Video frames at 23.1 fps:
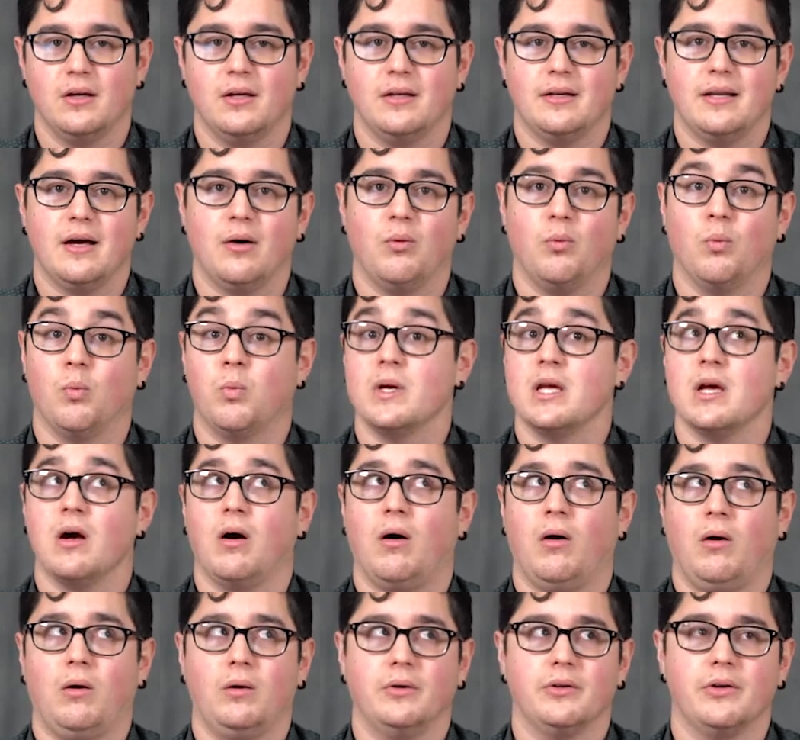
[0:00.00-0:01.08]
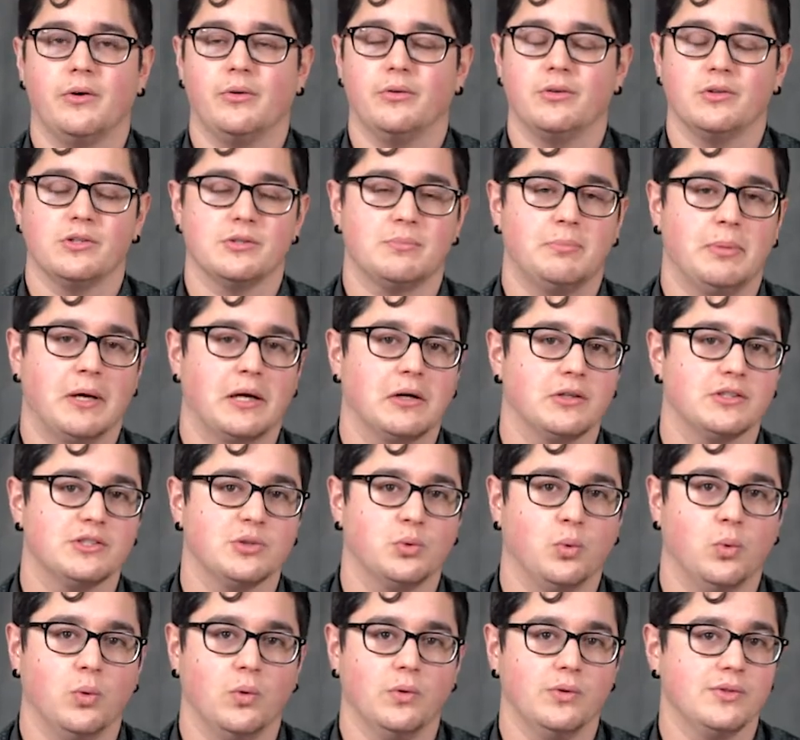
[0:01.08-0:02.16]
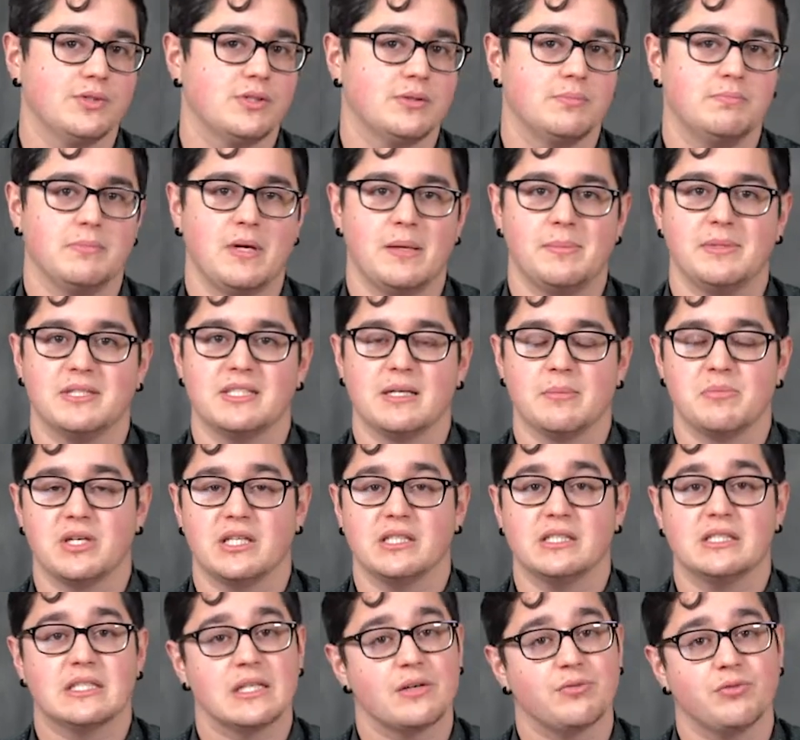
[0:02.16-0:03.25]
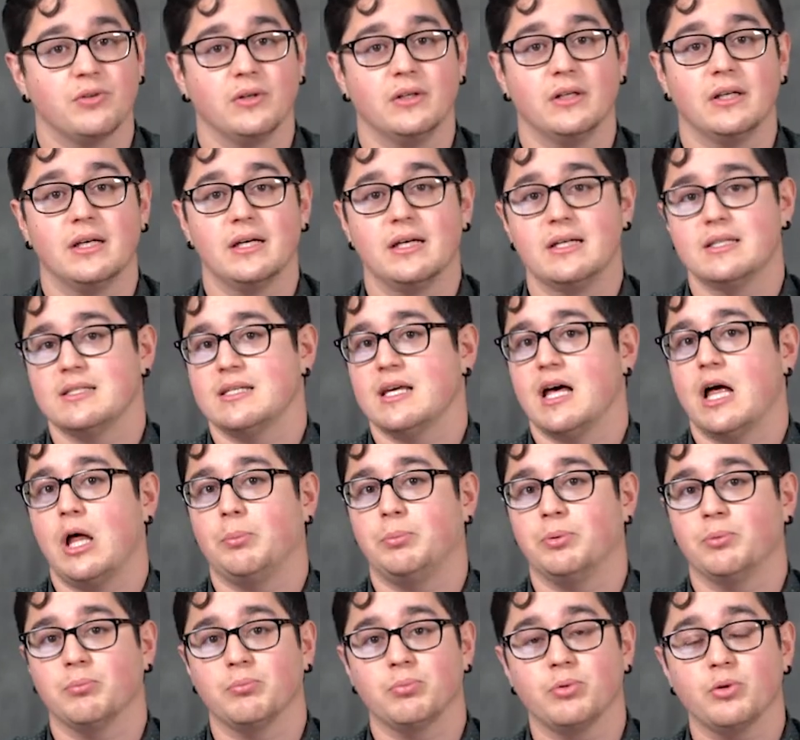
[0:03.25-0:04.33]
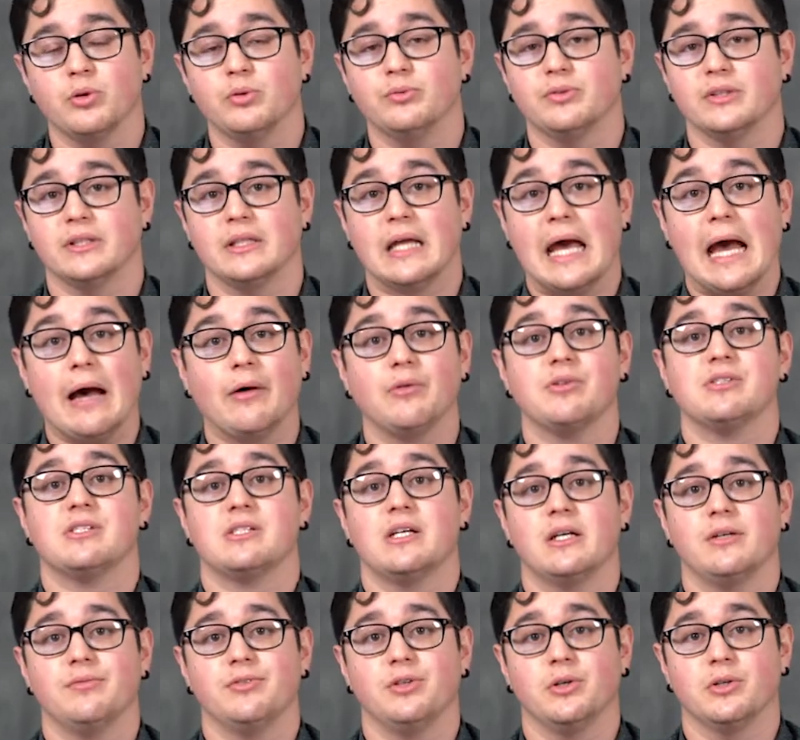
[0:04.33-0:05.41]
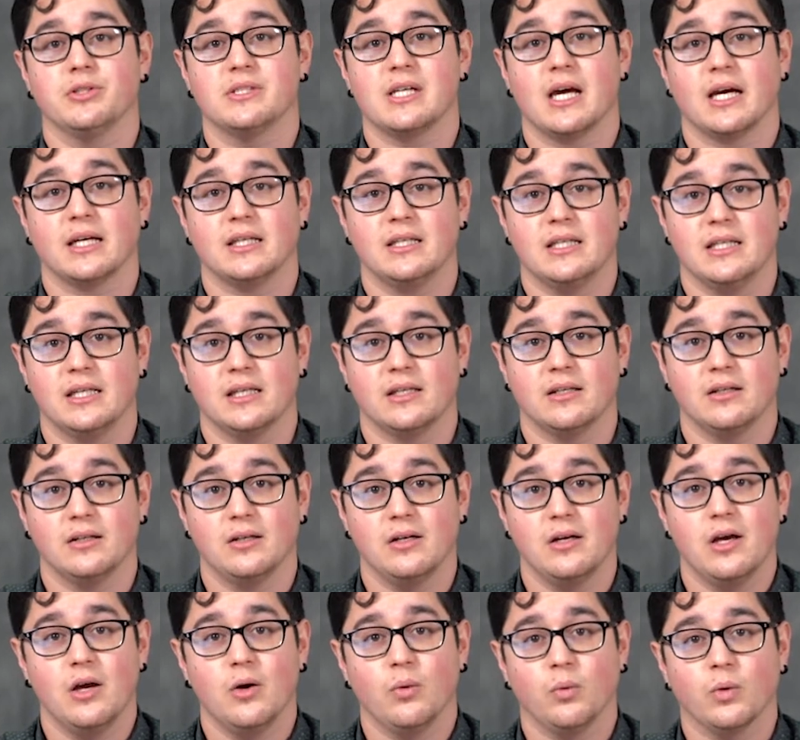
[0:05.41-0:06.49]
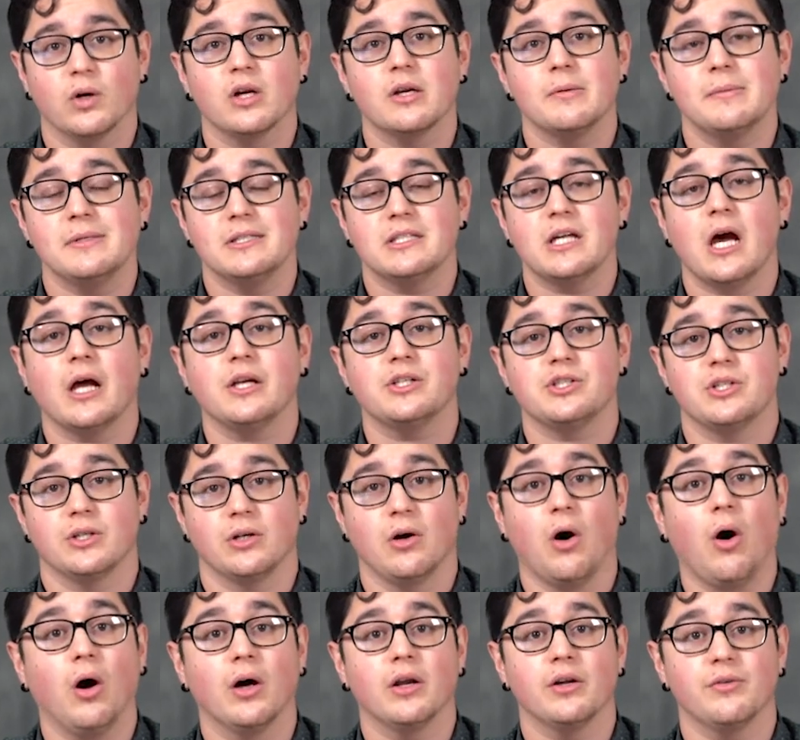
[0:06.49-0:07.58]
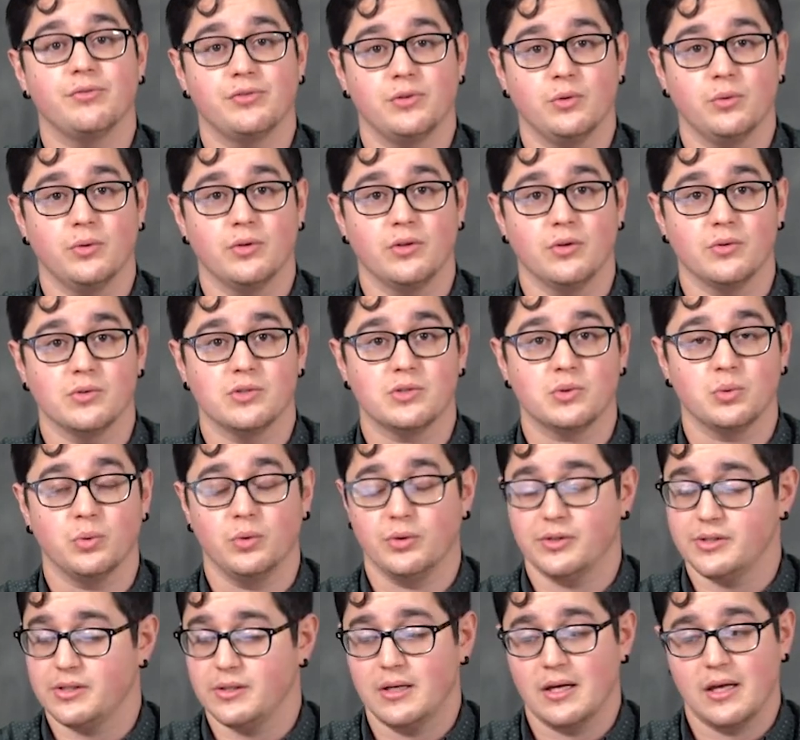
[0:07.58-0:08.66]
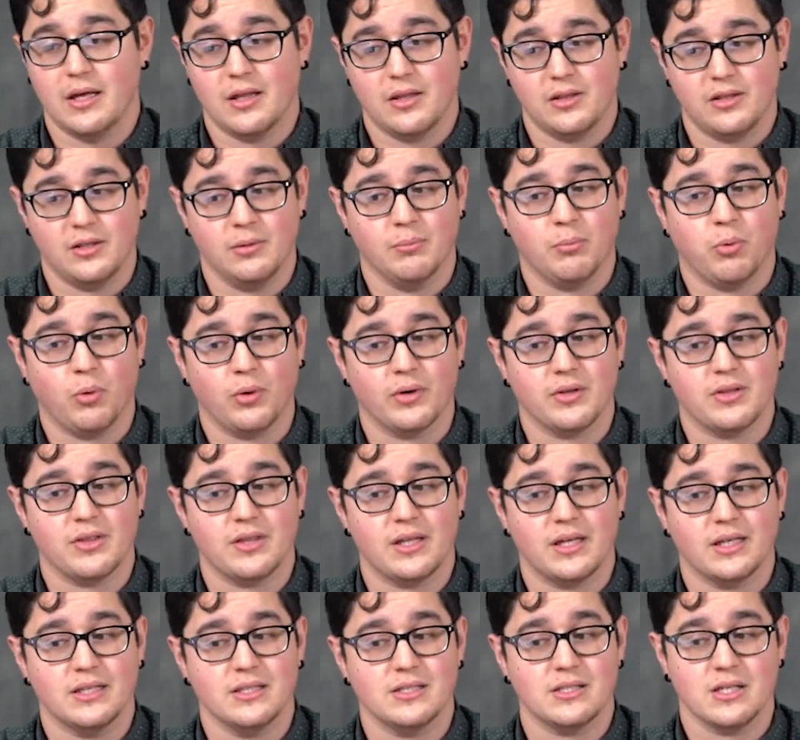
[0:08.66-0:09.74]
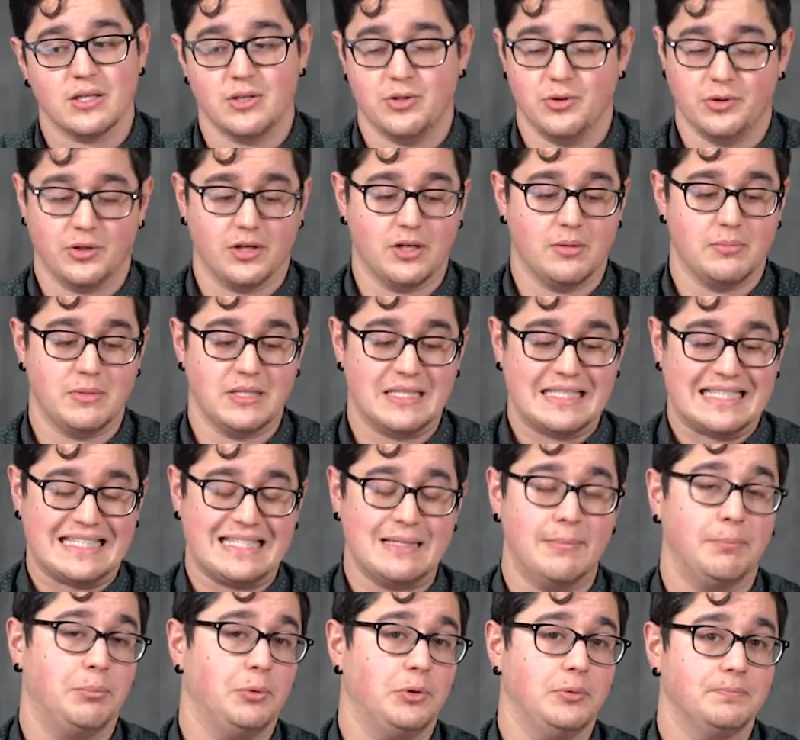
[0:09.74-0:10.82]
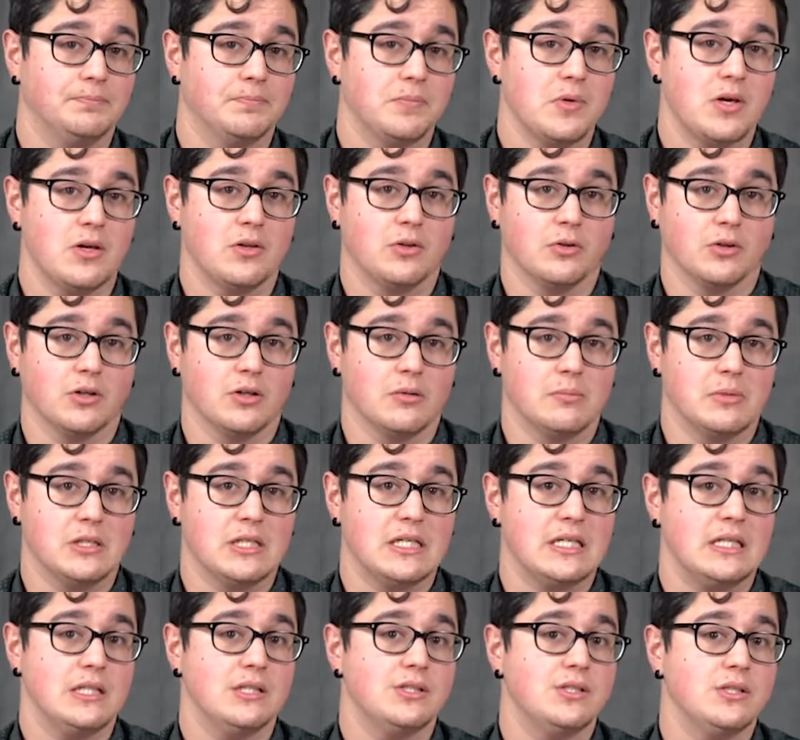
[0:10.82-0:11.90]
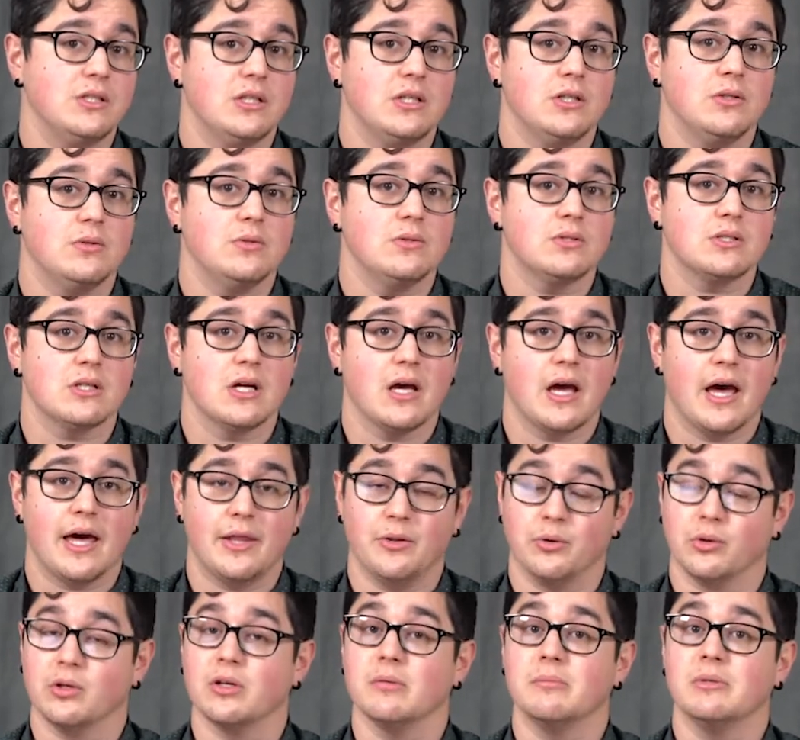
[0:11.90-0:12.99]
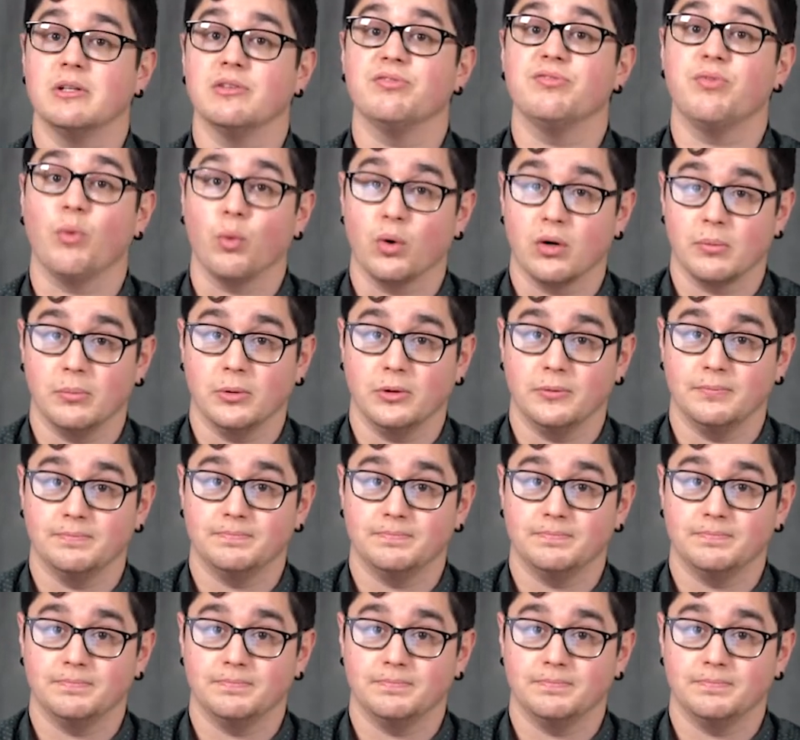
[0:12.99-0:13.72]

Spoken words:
Now, we all know there's better tools, maybe something different to help improve it outside of your technique. We're going to be touching on a few of those tools. The important thing is they're going to be simple, they're going to be easy to use, and they're going to be affordable.